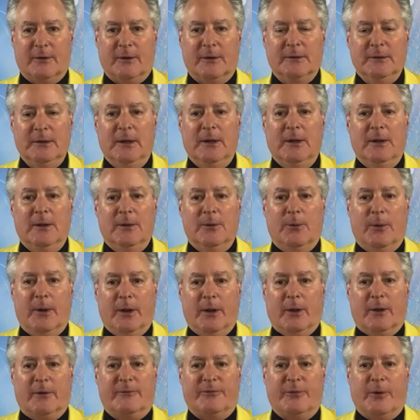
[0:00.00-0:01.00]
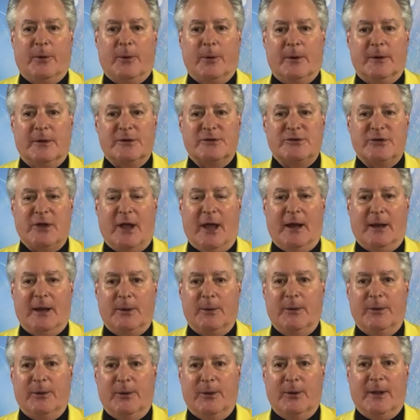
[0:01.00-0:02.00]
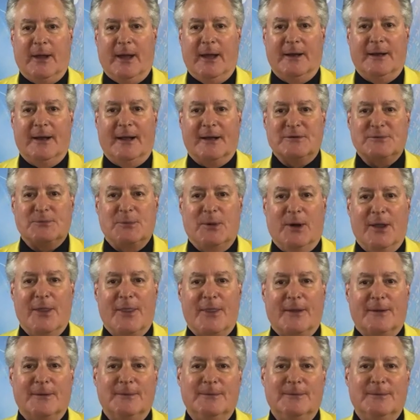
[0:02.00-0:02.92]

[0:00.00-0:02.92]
And we look forward to chatting with you again next month.